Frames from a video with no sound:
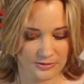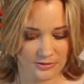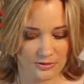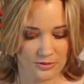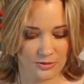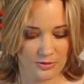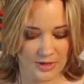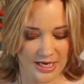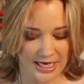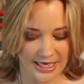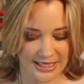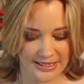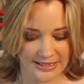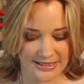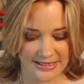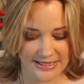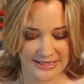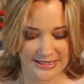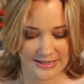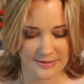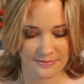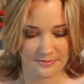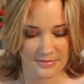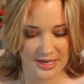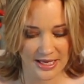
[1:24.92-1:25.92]
Oh, I can
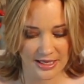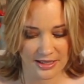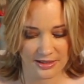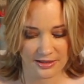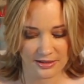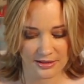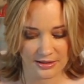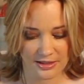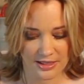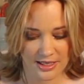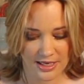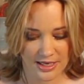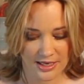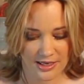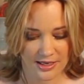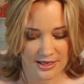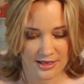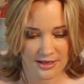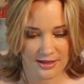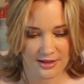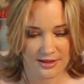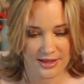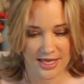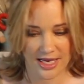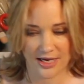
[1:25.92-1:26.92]
smell
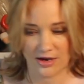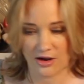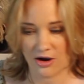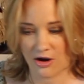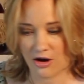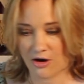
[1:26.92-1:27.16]
that